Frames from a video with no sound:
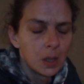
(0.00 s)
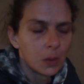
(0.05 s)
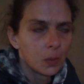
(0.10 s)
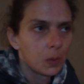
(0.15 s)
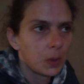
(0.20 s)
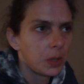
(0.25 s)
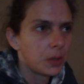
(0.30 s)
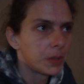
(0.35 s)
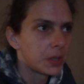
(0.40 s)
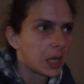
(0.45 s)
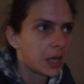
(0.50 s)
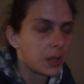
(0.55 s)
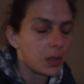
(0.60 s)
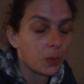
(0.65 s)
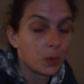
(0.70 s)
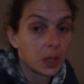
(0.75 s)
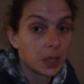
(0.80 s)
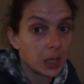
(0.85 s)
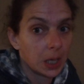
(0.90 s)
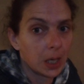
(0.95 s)
When you say
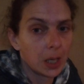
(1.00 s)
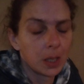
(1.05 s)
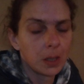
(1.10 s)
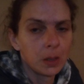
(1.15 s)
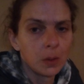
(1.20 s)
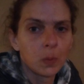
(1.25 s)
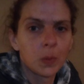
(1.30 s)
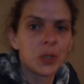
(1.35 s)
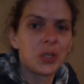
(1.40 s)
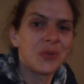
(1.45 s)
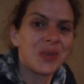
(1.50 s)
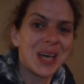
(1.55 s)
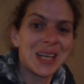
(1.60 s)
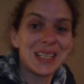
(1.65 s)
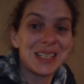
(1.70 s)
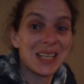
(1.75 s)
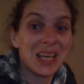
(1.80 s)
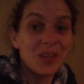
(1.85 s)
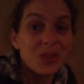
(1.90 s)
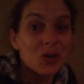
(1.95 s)
to a kid, would you
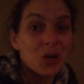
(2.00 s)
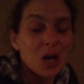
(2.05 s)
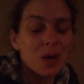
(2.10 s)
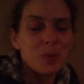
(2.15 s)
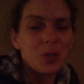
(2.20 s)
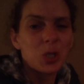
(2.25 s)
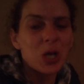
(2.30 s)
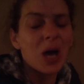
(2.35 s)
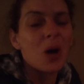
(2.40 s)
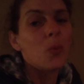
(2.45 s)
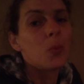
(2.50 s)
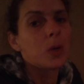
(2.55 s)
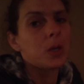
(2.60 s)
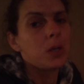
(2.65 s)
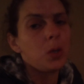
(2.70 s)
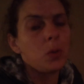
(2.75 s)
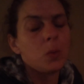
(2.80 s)
like to take the garbage out, when